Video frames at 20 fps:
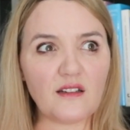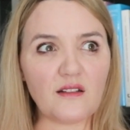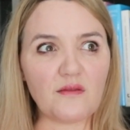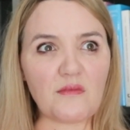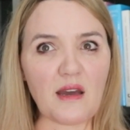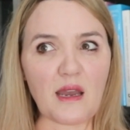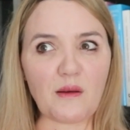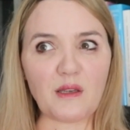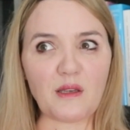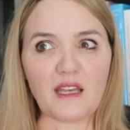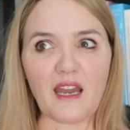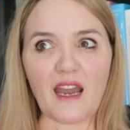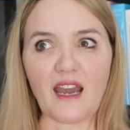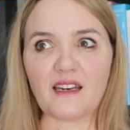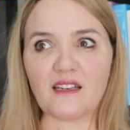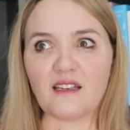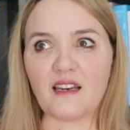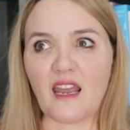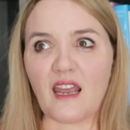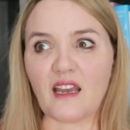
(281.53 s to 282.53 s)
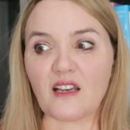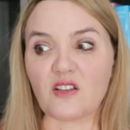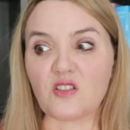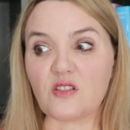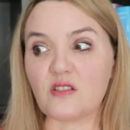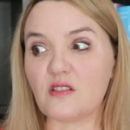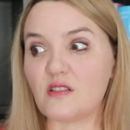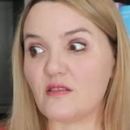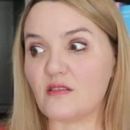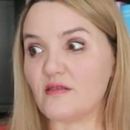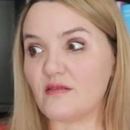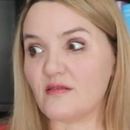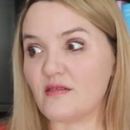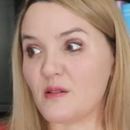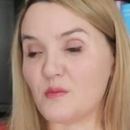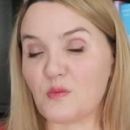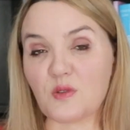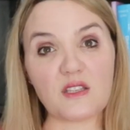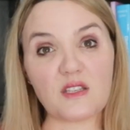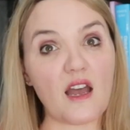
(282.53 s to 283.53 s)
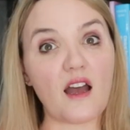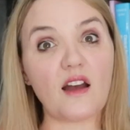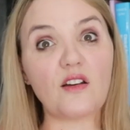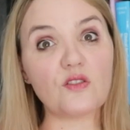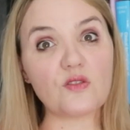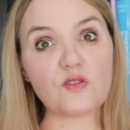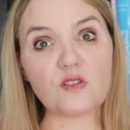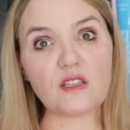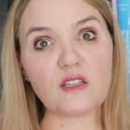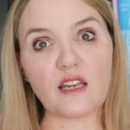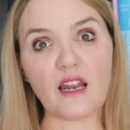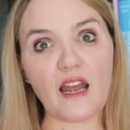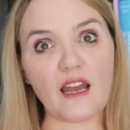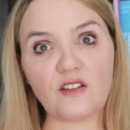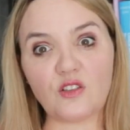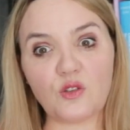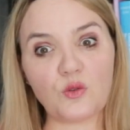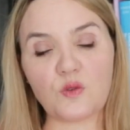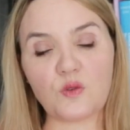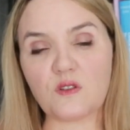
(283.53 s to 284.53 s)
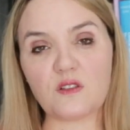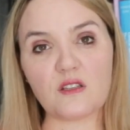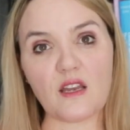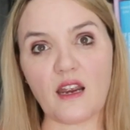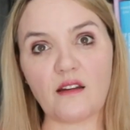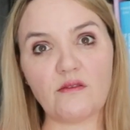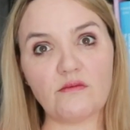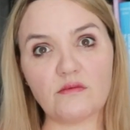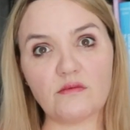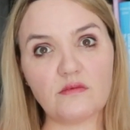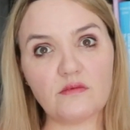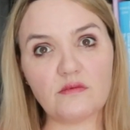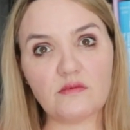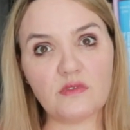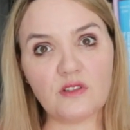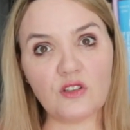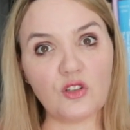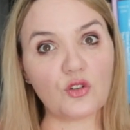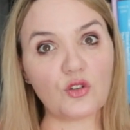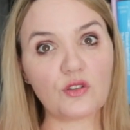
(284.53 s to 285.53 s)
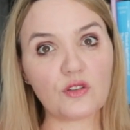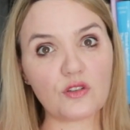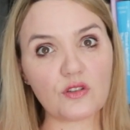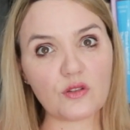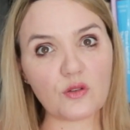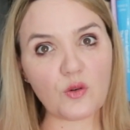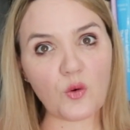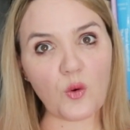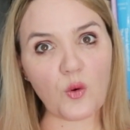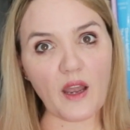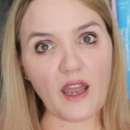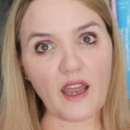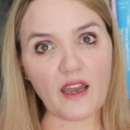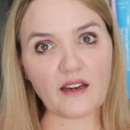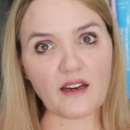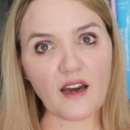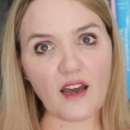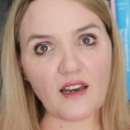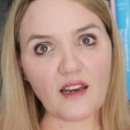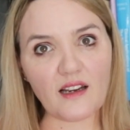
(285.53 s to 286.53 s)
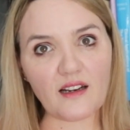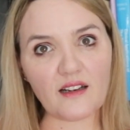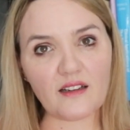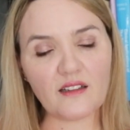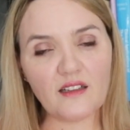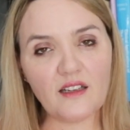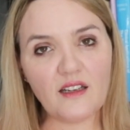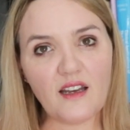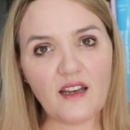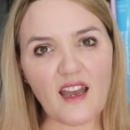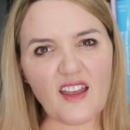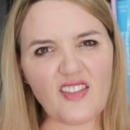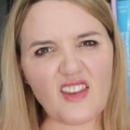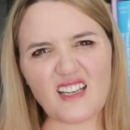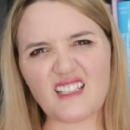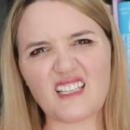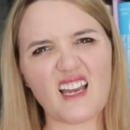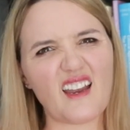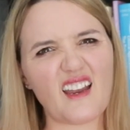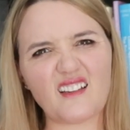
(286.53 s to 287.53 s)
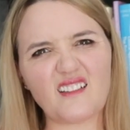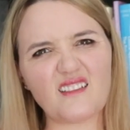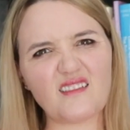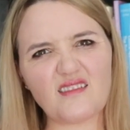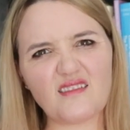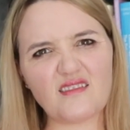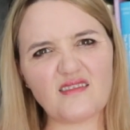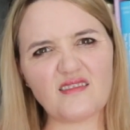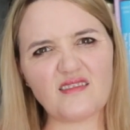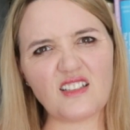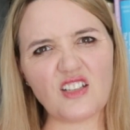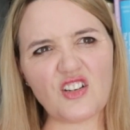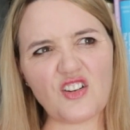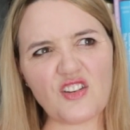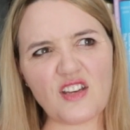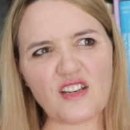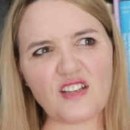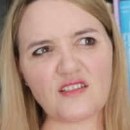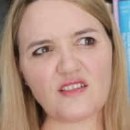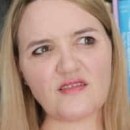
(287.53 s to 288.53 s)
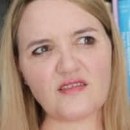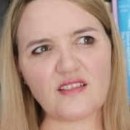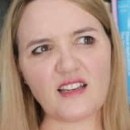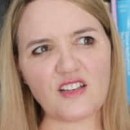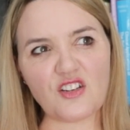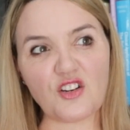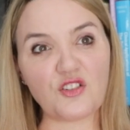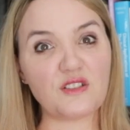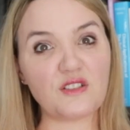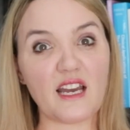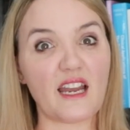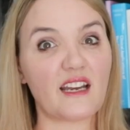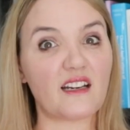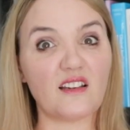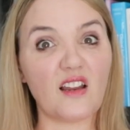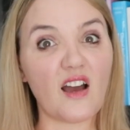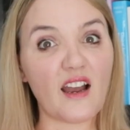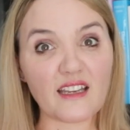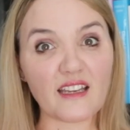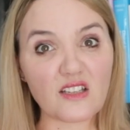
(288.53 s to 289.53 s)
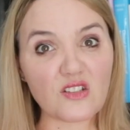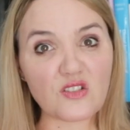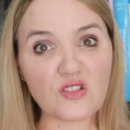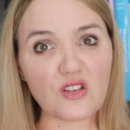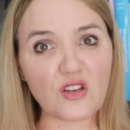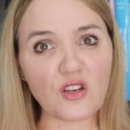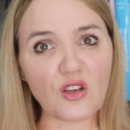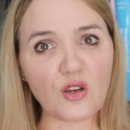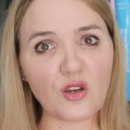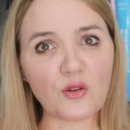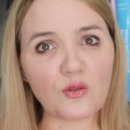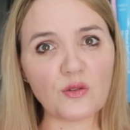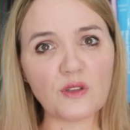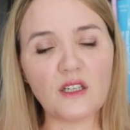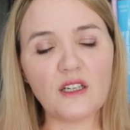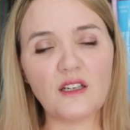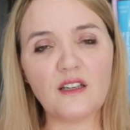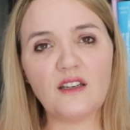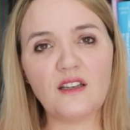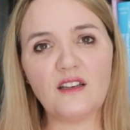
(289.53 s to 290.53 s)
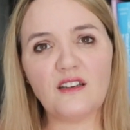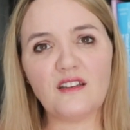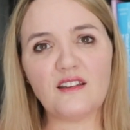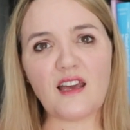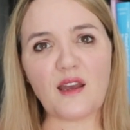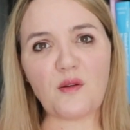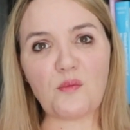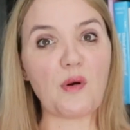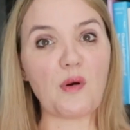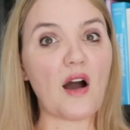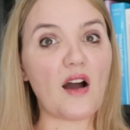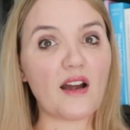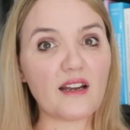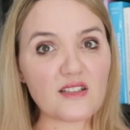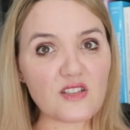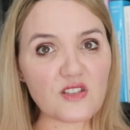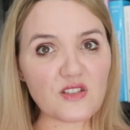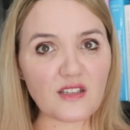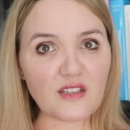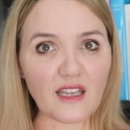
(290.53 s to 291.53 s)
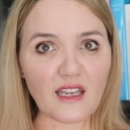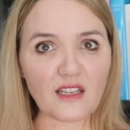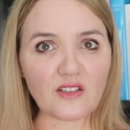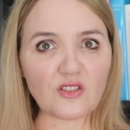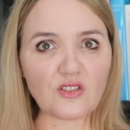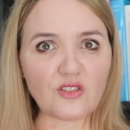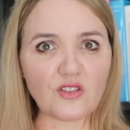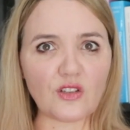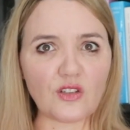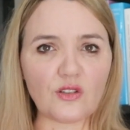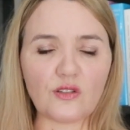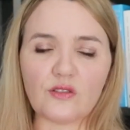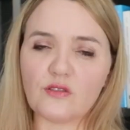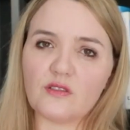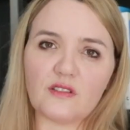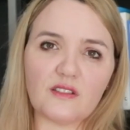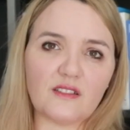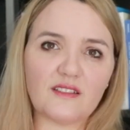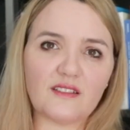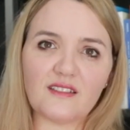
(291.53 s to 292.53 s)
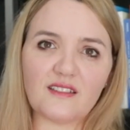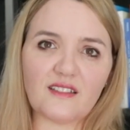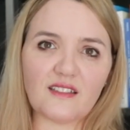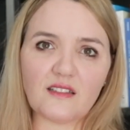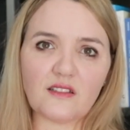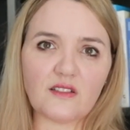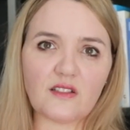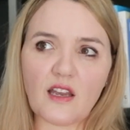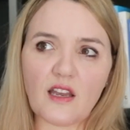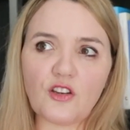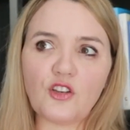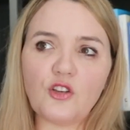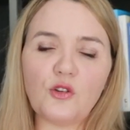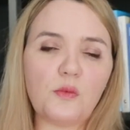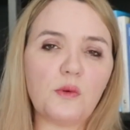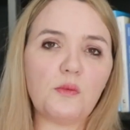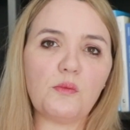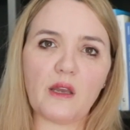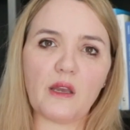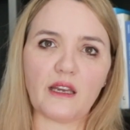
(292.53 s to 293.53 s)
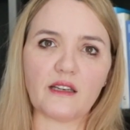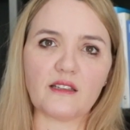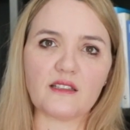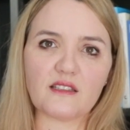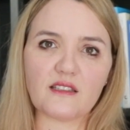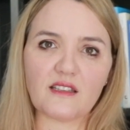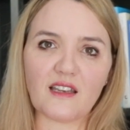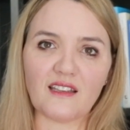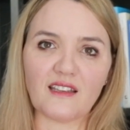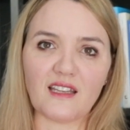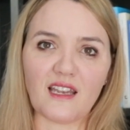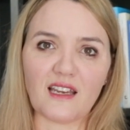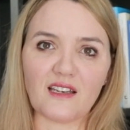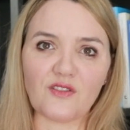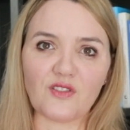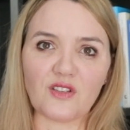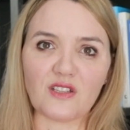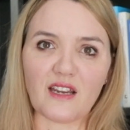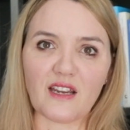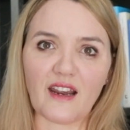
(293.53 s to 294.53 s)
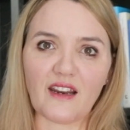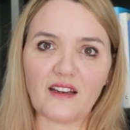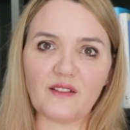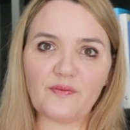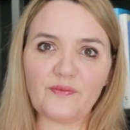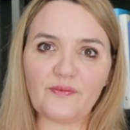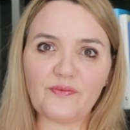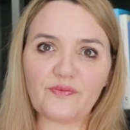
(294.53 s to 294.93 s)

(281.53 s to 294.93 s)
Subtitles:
Maybe they had an ex themselves that had your same look or hair color, and they take, they don't take a liking to you. They're biased against you. They're human beings at the end of the day.